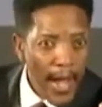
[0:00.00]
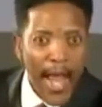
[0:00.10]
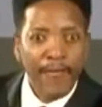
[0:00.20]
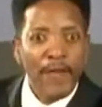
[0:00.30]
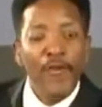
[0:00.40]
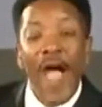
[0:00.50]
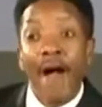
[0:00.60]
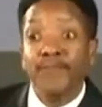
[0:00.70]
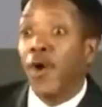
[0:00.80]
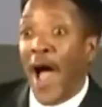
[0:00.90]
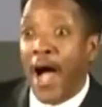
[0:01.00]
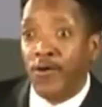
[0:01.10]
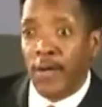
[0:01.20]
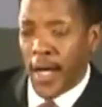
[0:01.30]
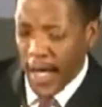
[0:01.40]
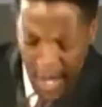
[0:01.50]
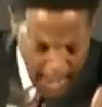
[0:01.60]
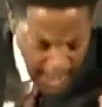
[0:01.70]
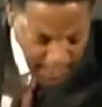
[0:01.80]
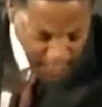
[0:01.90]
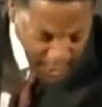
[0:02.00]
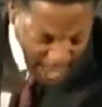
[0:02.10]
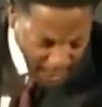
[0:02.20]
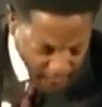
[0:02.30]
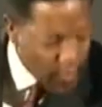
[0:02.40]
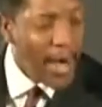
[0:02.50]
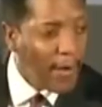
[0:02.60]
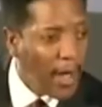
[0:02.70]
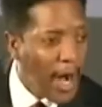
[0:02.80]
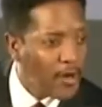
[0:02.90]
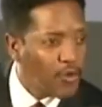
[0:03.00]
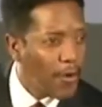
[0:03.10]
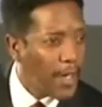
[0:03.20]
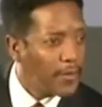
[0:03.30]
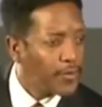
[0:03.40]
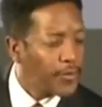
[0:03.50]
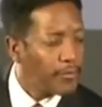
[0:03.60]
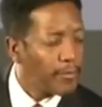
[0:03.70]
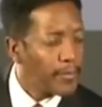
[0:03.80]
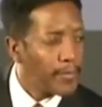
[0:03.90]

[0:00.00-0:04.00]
Even if you have no accolade and even if you're not in front of a large audience,